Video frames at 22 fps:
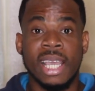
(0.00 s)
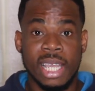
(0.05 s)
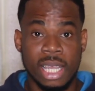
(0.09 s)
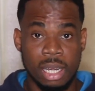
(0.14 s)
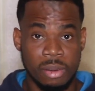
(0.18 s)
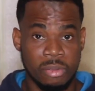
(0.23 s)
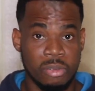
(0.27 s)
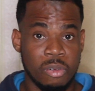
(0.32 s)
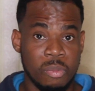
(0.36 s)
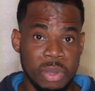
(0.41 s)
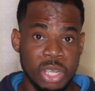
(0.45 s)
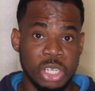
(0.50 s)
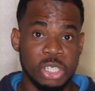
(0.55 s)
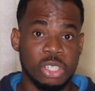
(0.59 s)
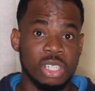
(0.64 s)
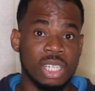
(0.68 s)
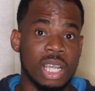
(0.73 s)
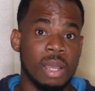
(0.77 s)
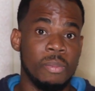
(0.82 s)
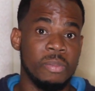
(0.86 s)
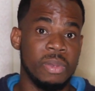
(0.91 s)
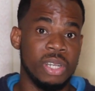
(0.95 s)

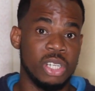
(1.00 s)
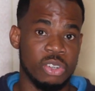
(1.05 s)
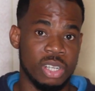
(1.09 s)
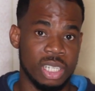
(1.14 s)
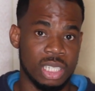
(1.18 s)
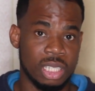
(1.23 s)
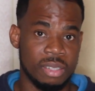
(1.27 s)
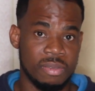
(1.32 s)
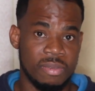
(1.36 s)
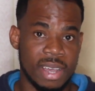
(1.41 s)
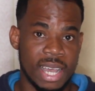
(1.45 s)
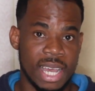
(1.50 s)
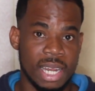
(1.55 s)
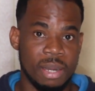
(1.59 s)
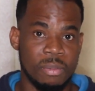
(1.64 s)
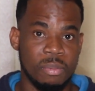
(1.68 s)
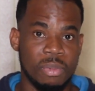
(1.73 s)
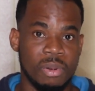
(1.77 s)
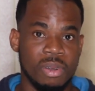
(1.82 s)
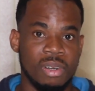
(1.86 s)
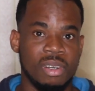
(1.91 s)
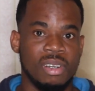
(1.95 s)
Information can be transferred,
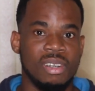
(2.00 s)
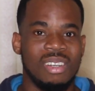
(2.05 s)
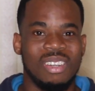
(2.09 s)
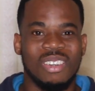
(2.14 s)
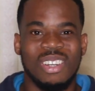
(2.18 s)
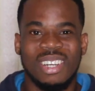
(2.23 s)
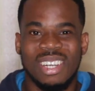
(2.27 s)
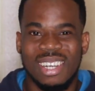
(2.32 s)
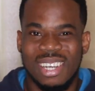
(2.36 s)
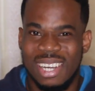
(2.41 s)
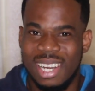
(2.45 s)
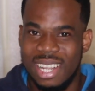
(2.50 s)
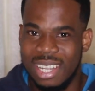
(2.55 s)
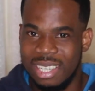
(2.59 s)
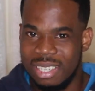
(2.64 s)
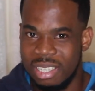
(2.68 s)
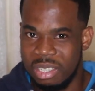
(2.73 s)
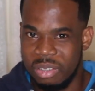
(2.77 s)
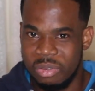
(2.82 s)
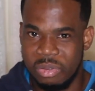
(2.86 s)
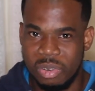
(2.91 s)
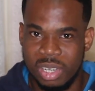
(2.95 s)
but not
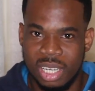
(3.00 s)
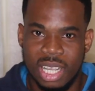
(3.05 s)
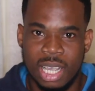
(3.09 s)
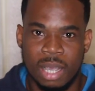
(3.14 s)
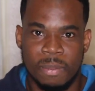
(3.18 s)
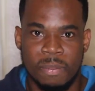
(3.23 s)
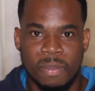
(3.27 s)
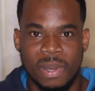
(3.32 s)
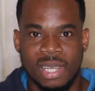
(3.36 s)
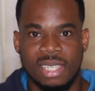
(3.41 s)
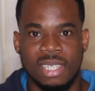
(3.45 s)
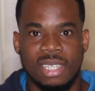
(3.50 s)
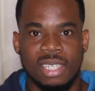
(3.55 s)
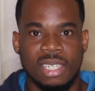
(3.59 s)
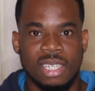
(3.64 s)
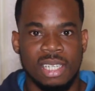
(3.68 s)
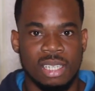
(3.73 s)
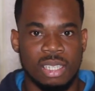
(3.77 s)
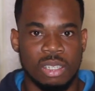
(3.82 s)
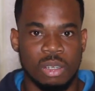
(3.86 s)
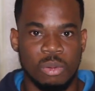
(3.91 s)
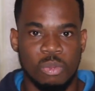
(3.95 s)
necessarily capacity
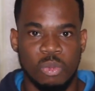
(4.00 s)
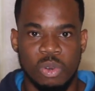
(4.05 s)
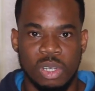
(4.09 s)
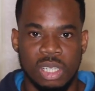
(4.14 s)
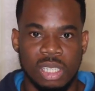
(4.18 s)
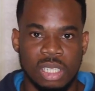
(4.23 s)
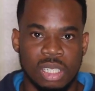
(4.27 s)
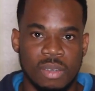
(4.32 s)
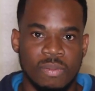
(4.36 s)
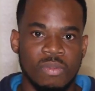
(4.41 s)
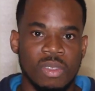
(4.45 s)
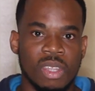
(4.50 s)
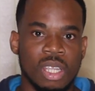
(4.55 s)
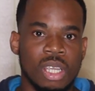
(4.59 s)
in some ways.